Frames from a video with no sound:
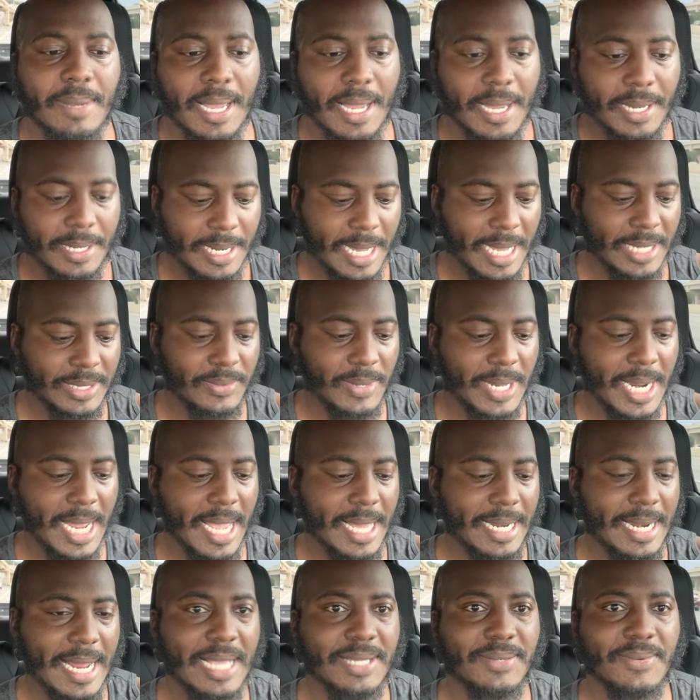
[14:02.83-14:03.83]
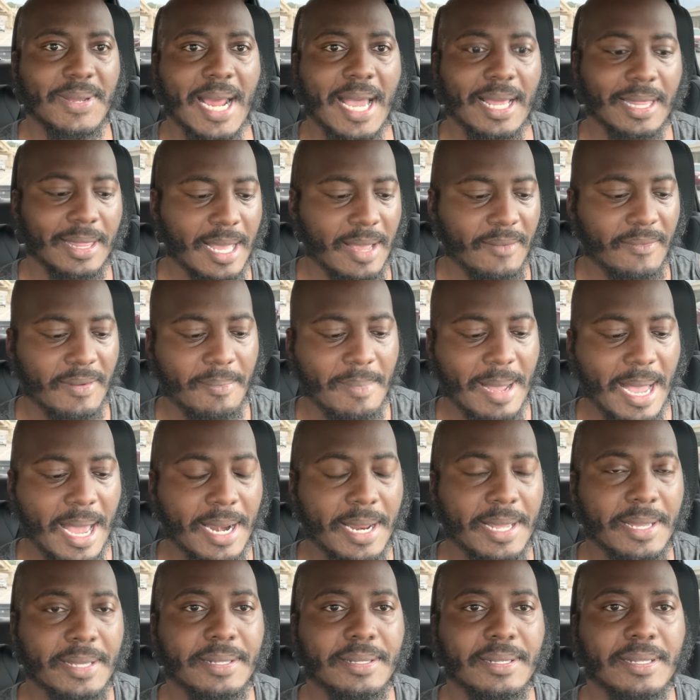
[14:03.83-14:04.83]
Man. That's what and that's what I love about
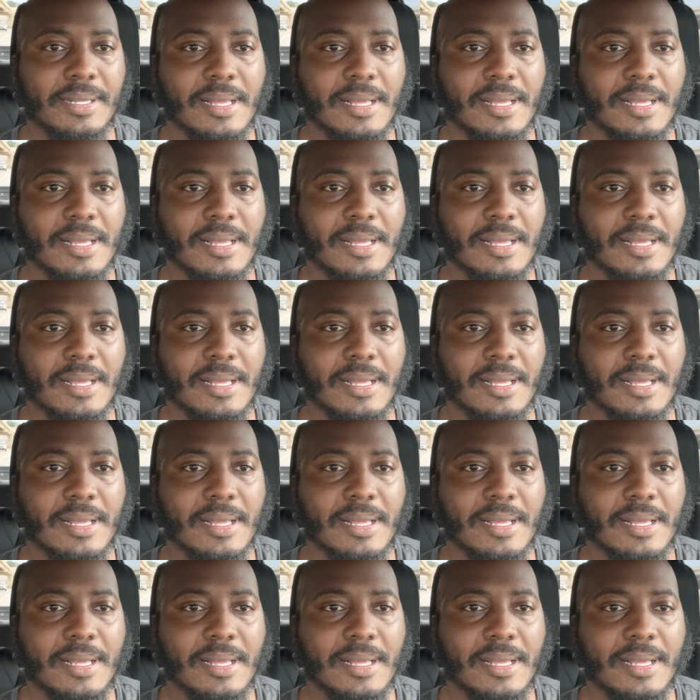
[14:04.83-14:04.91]
it.